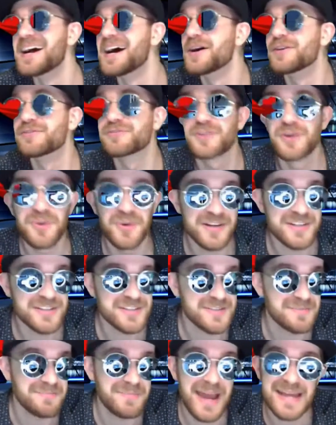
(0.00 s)
Of
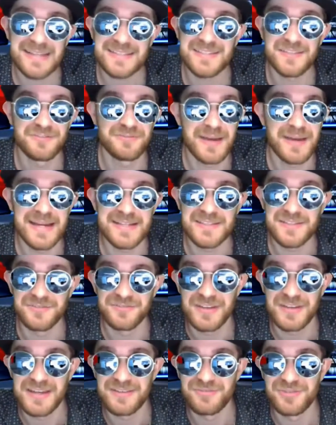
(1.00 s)
course, massive, massive
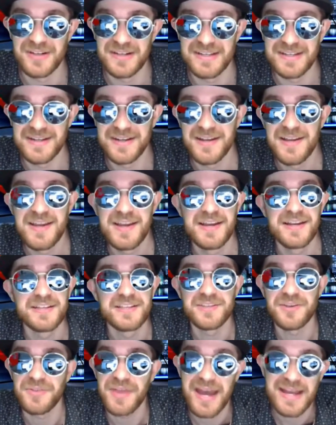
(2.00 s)
favorite here.
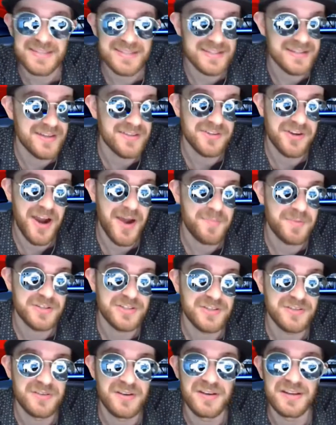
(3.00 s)
So that's another
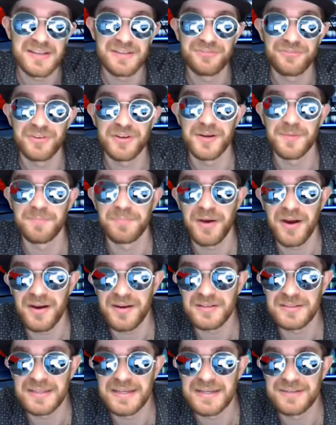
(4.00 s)
opportunity for a
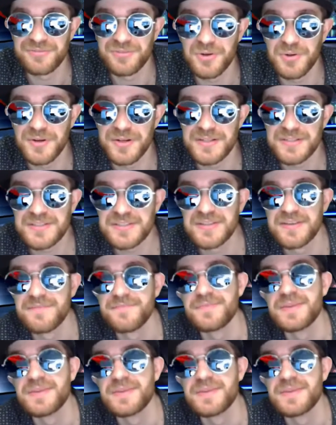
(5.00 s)
parlay, of course.